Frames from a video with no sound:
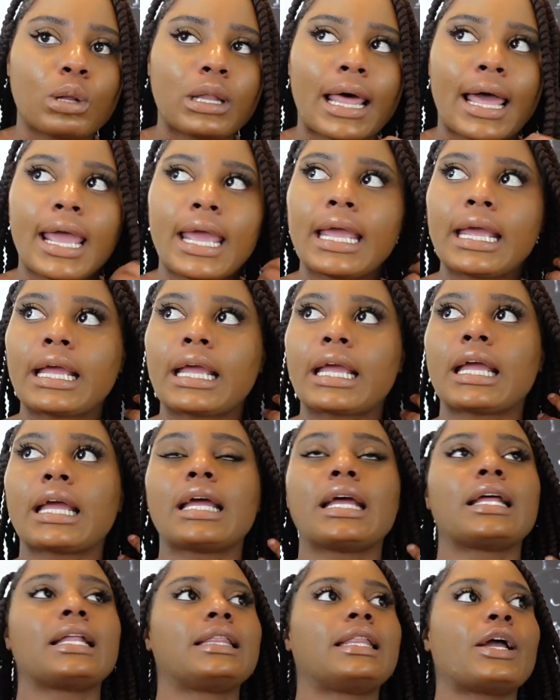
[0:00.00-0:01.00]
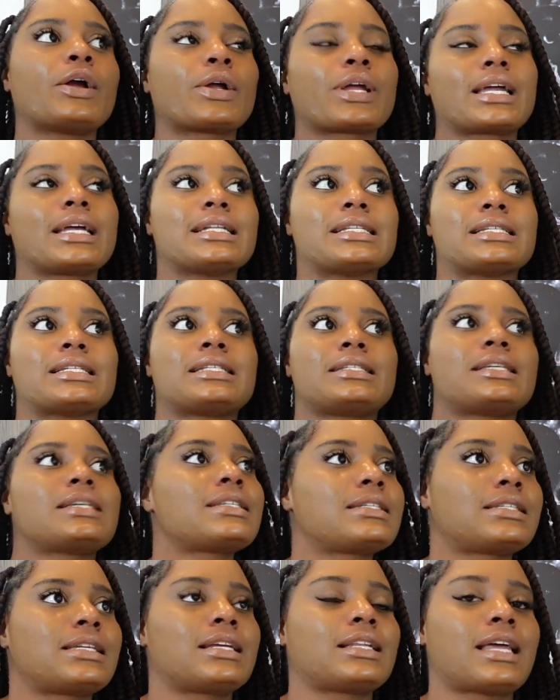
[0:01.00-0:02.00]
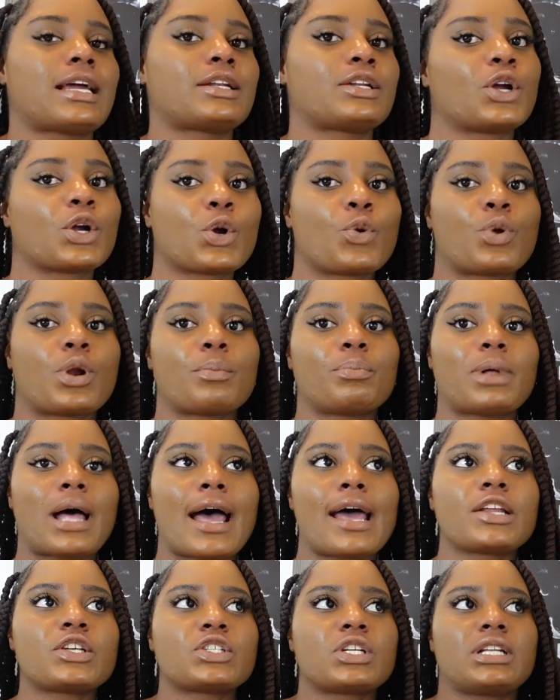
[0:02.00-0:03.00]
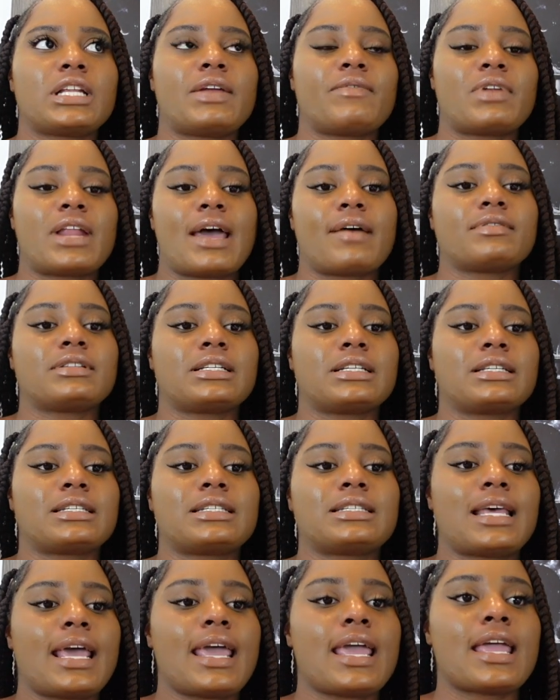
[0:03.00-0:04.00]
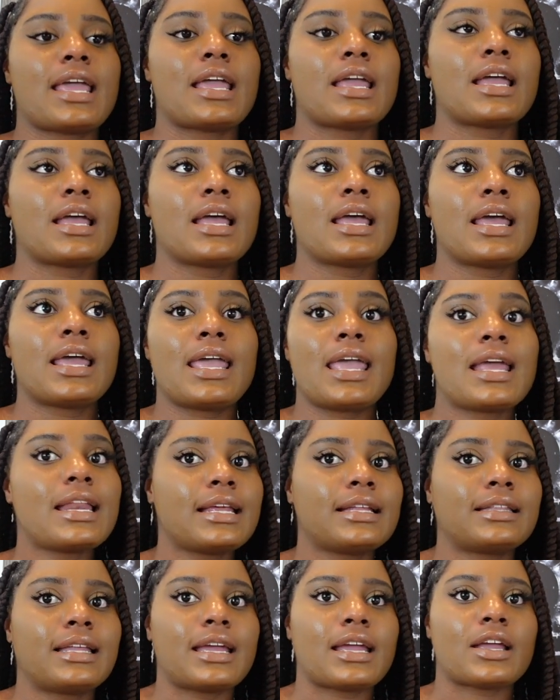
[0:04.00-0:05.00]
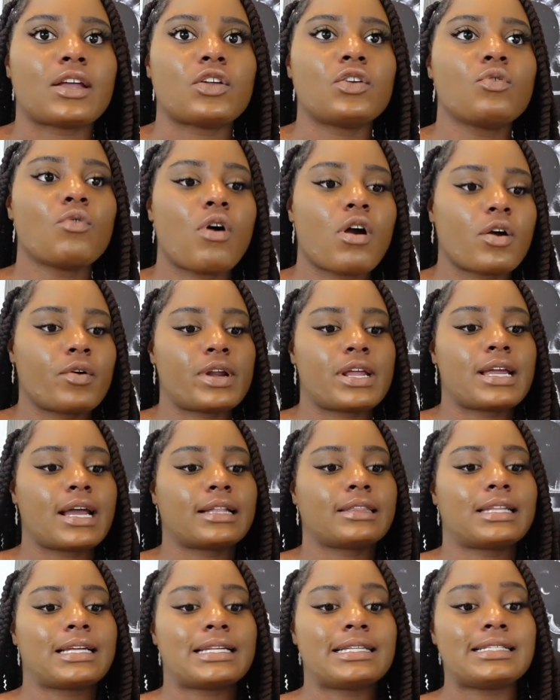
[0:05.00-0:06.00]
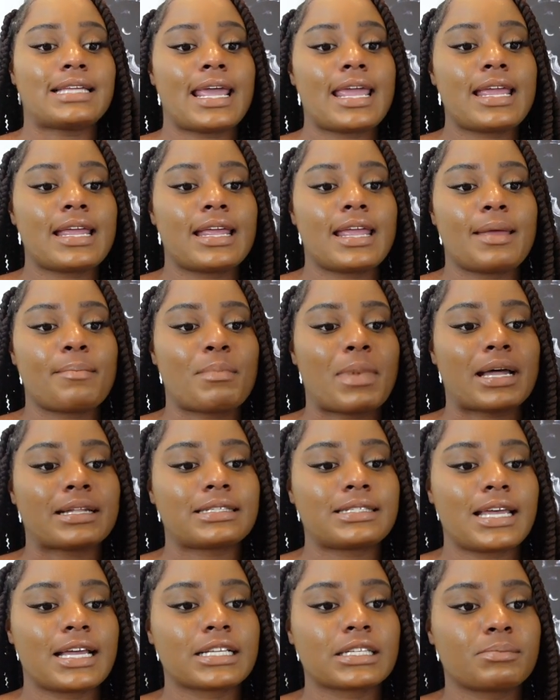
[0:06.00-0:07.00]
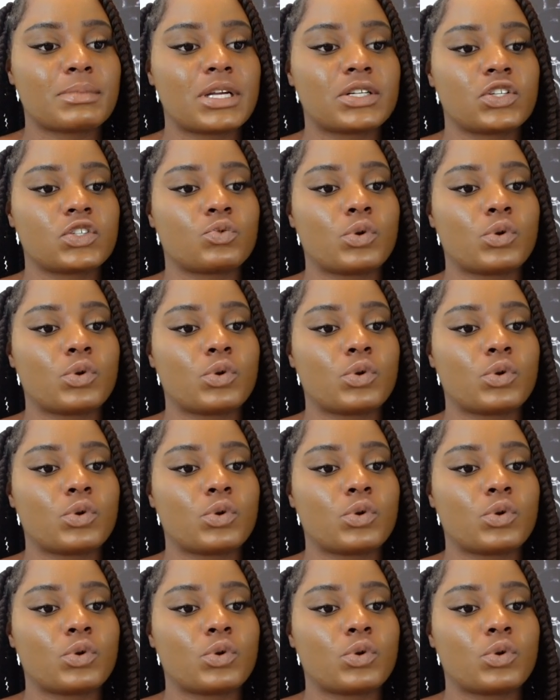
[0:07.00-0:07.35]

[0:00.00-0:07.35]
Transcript: Like, they're consistent. Like, they're going to, I shouldn't even have to say anything. You already got the date in my text message.